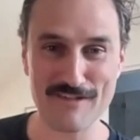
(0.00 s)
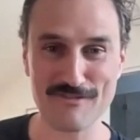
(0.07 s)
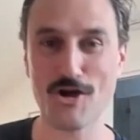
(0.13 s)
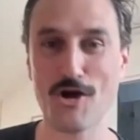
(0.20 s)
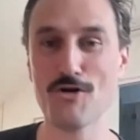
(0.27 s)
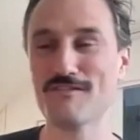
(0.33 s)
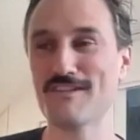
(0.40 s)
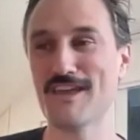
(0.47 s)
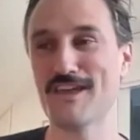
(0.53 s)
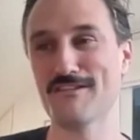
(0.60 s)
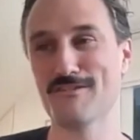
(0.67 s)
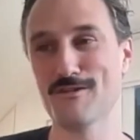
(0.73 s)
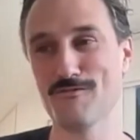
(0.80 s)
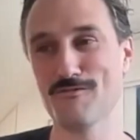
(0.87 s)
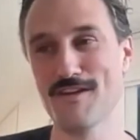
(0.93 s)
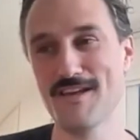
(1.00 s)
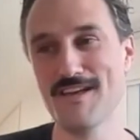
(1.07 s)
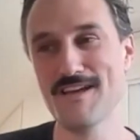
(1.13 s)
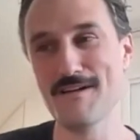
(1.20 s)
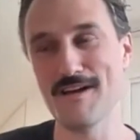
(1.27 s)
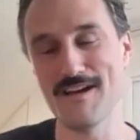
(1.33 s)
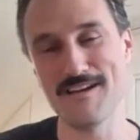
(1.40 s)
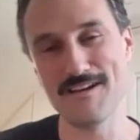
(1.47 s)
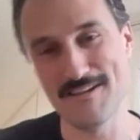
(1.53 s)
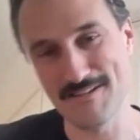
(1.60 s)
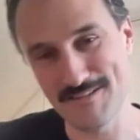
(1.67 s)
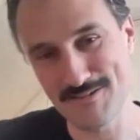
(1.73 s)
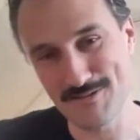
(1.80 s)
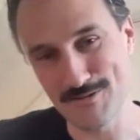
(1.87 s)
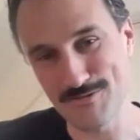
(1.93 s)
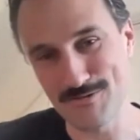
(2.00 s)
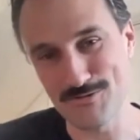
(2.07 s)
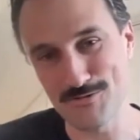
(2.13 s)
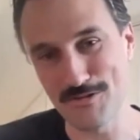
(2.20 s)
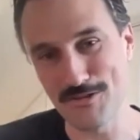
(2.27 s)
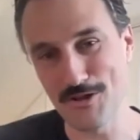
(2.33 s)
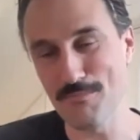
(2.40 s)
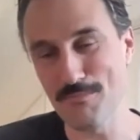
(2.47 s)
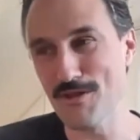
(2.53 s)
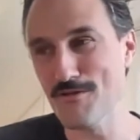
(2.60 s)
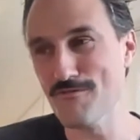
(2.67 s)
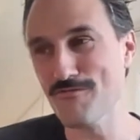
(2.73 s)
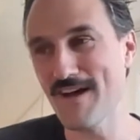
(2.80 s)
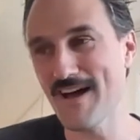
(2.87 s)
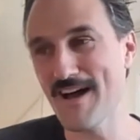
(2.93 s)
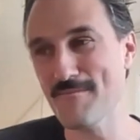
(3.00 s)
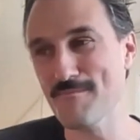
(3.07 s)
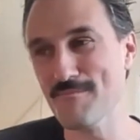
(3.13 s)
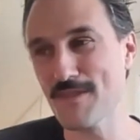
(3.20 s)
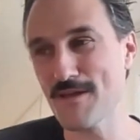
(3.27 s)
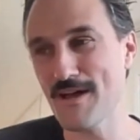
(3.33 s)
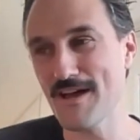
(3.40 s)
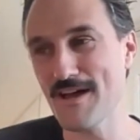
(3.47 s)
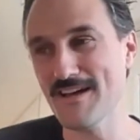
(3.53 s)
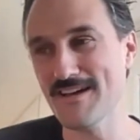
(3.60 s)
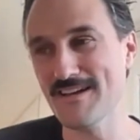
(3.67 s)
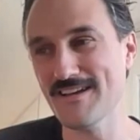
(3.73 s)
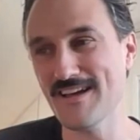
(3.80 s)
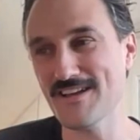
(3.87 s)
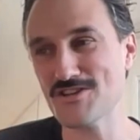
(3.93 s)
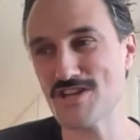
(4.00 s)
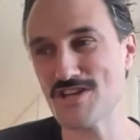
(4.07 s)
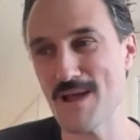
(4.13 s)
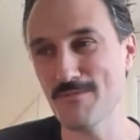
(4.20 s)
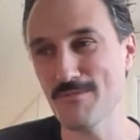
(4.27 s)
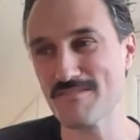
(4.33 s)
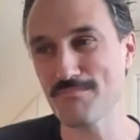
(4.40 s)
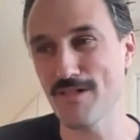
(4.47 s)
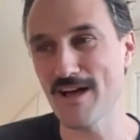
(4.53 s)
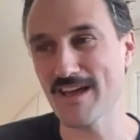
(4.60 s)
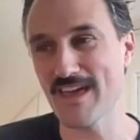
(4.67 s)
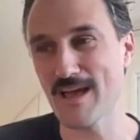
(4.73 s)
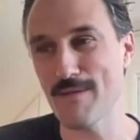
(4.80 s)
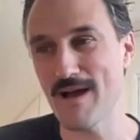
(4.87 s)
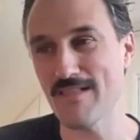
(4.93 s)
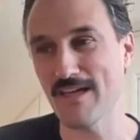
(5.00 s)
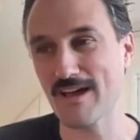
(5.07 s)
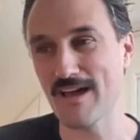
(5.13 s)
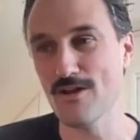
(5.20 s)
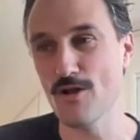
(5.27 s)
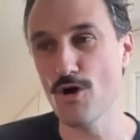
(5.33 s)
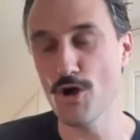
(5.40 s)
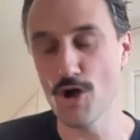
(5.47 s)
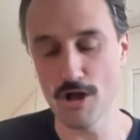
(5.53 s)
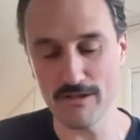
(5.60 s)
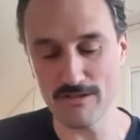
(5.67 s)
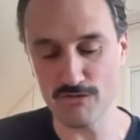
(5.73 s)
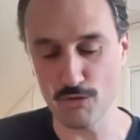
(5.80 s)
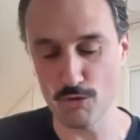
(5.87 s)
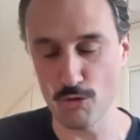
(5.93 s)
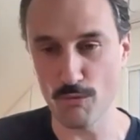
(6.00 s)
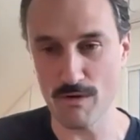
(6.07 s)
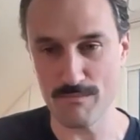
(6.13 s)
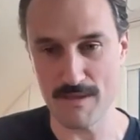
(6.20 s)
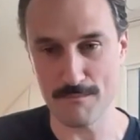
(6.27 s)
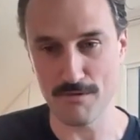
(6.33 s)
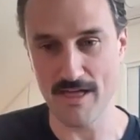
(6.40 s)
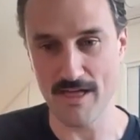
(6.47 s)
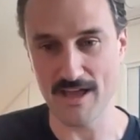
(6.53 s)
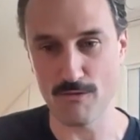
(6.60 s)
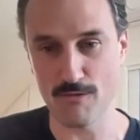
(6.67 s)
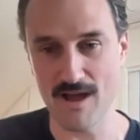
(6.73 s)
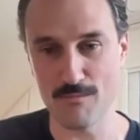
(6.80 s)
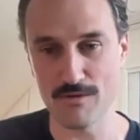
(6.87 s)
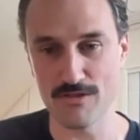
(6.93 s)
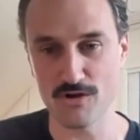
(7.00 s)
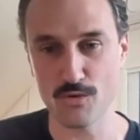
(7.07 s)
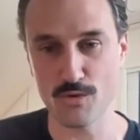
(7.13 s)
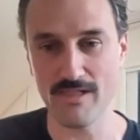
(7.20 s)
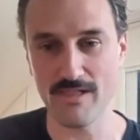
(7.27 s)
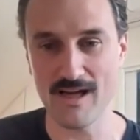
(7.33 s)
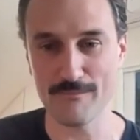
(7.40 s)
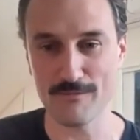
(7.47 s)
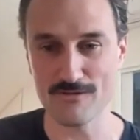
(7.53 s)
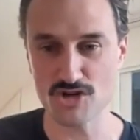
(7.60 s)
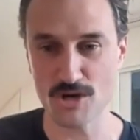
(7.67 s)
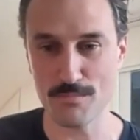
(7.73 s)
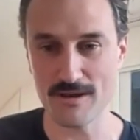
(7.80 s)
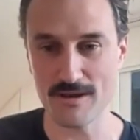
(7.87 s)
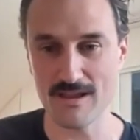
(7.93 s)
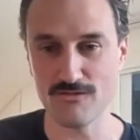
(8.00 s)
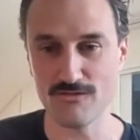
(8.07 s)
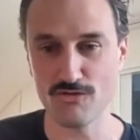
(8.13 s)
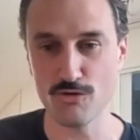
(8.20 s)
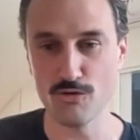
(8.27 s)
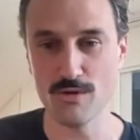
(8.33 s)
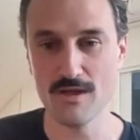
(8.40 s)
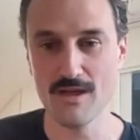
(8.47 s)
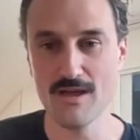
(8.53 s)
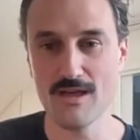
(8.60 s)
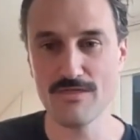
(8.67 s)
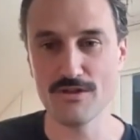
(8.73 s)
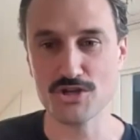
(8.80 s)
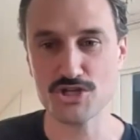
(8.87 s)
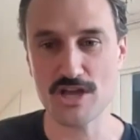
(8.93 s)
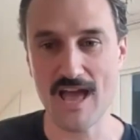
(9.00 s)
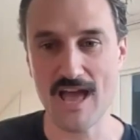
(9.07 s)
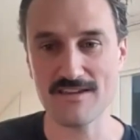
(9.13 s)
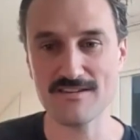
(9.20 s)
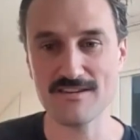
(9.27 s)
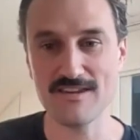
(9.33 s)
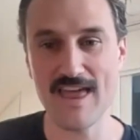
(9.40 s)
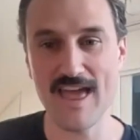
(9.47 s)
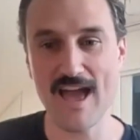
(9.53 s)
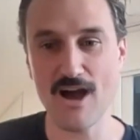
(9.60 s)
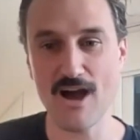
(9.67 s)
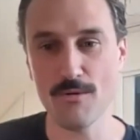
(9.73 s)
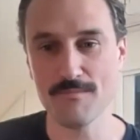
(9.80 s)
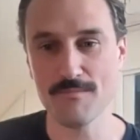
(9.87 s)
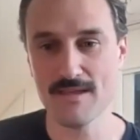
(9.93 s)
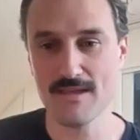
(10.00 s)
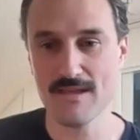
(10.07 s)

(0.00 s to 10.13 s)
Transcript: host here to sort of to do a little bit of shameless plugging about like an early tool that we've been playing around with at Qwilr. I'm going to drop it into the chat now.